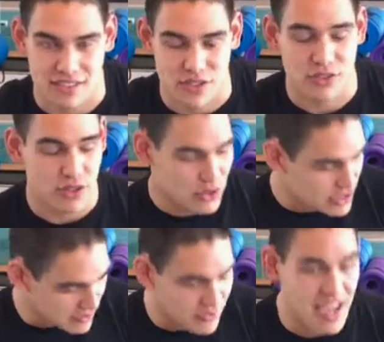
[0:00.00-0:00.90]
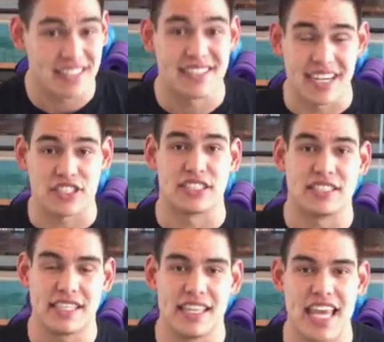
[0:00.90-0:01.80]
to lose the fat, to actually
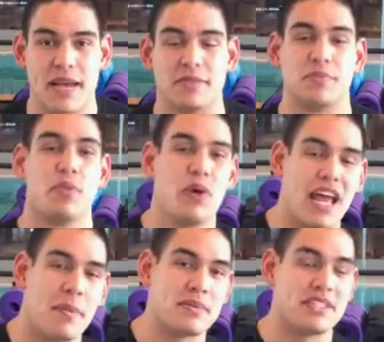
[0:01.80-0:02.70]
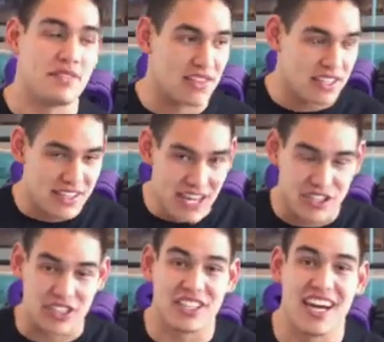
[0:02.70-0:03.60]
see the abs. But what happens if you
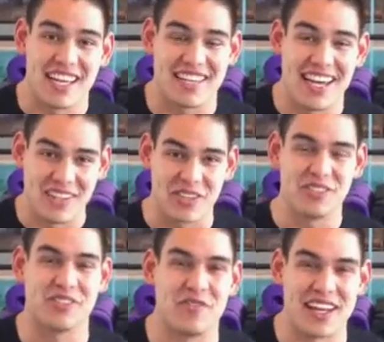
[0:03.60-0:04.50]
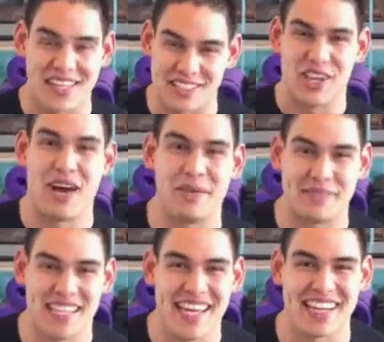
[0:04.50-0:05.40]
actually diet down, you lose the fat and there's no
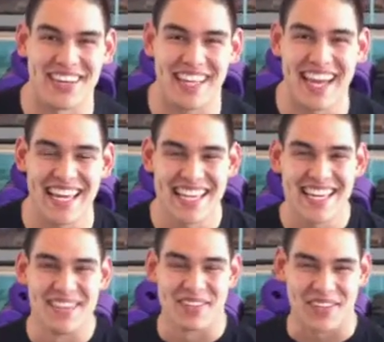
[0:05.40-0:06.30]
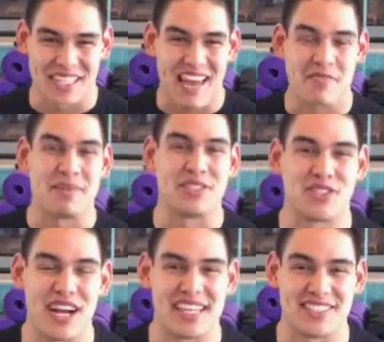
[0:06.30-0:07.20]
abs there, okay? Because they haven't been
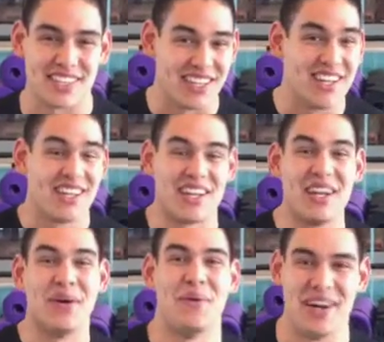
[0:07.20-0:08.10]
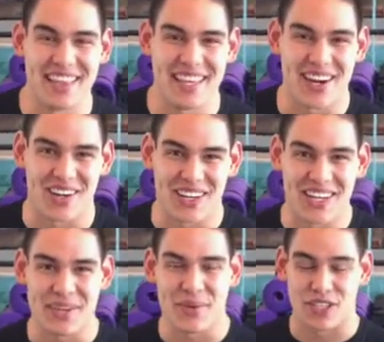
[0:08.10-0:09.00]
trained. So you don't want that,
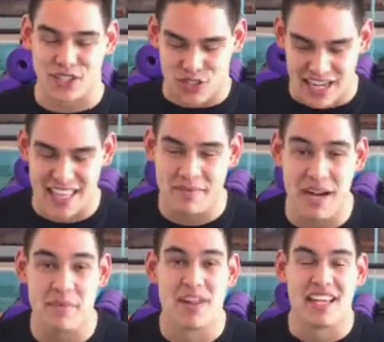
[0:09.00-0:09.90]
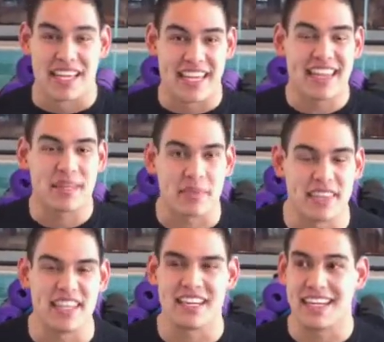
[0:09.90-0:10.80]
alright? You want to train them up, get them
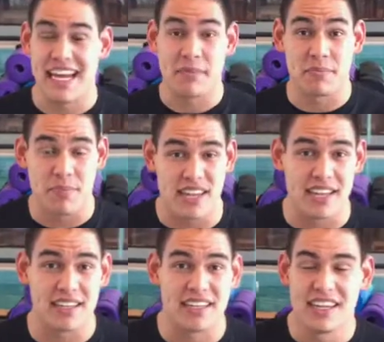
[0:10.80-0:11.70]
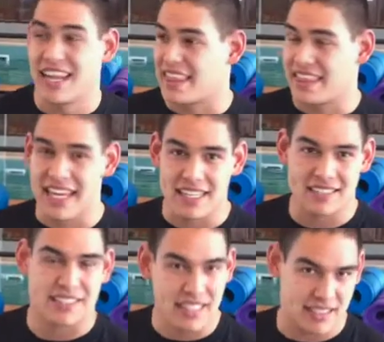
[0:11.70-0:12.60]
thicker, get them bigger,
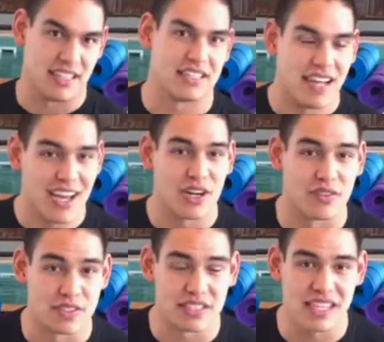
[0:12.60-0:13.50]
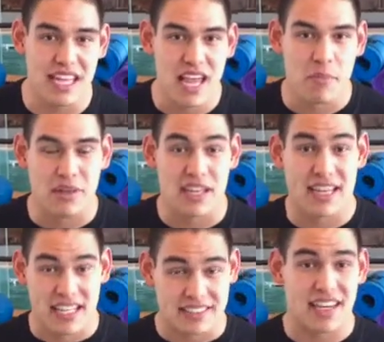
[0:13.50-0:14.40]
then stick to your diet, obviously, but then
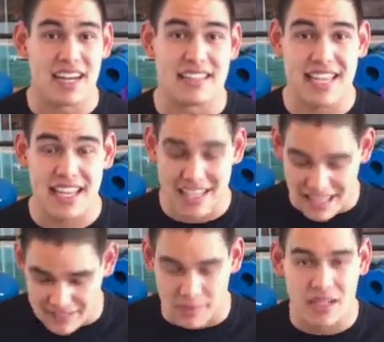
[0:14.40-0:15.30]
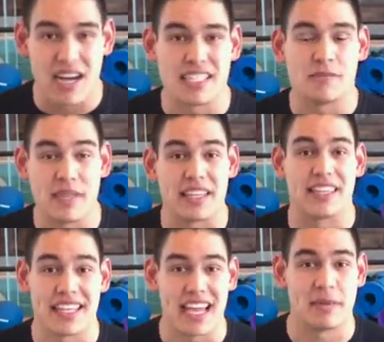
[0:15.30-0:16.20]
you're gonna diet down, you're gonna have some nice, big,
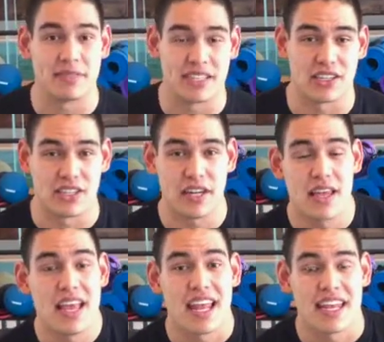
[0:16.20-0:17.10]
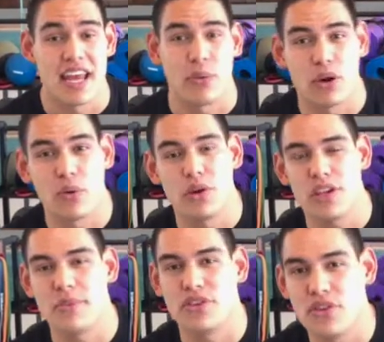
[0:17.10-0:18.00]
thick abs there, all right? Now, what I
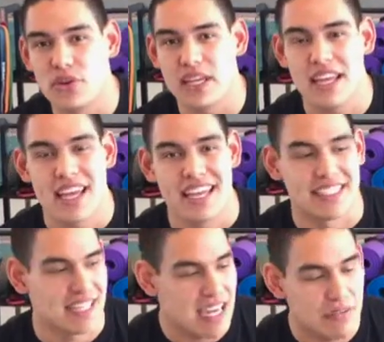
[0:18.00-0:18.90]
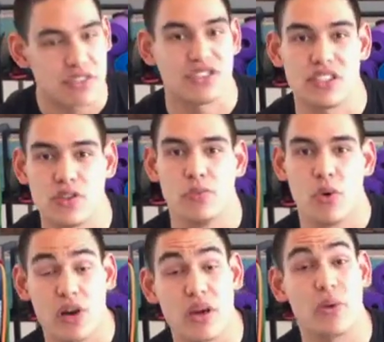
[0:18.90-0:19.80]
want you to be doing is every single
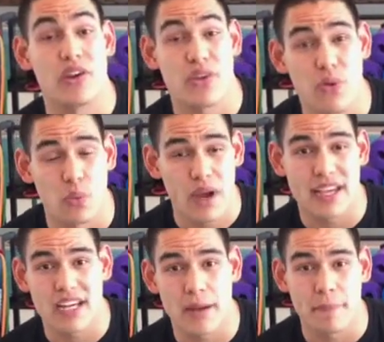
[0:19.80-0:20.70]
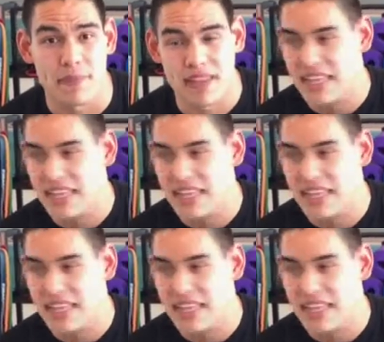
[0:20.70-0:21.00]
morning, I want you to wake up,